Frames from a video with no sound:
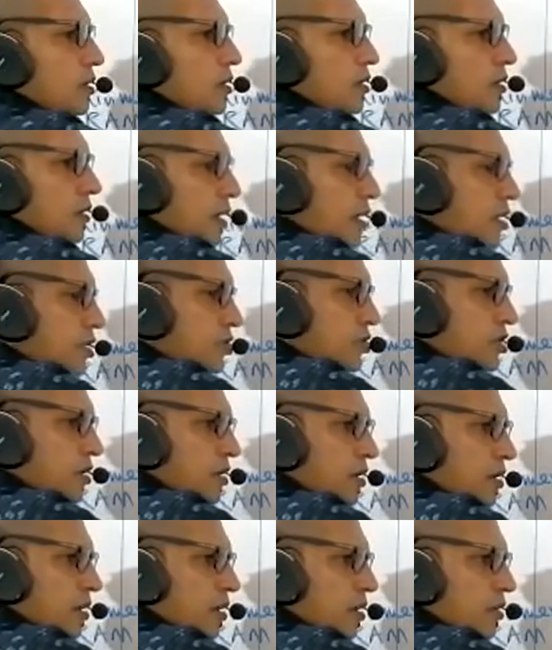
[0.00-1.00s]
reach
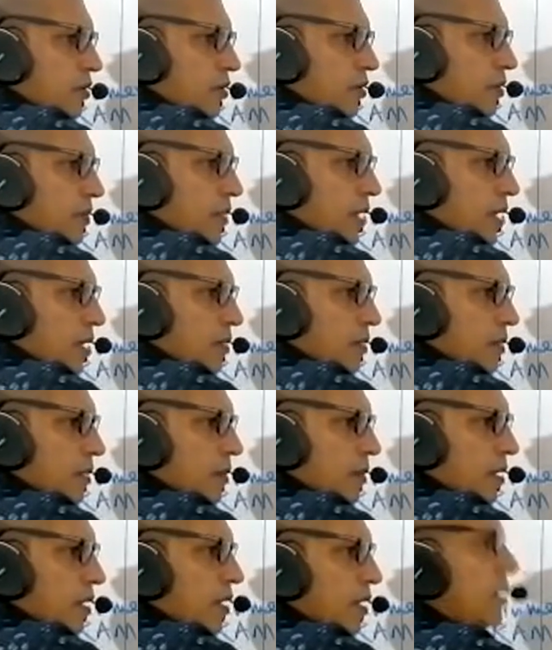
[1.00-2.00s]
here to the main
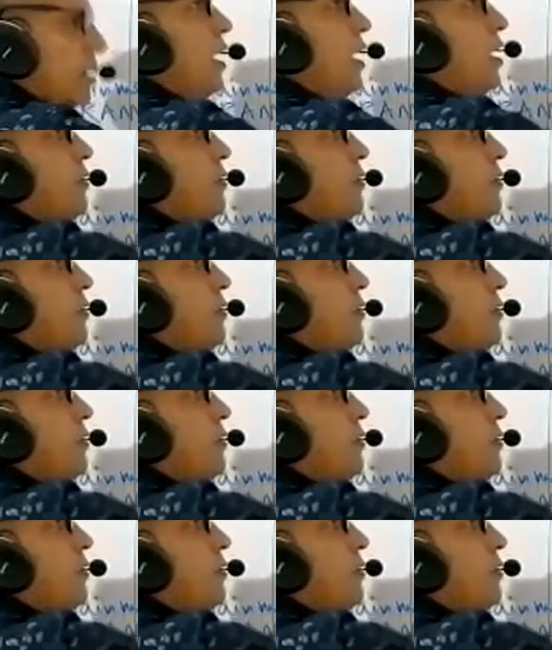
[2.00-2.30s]
memory and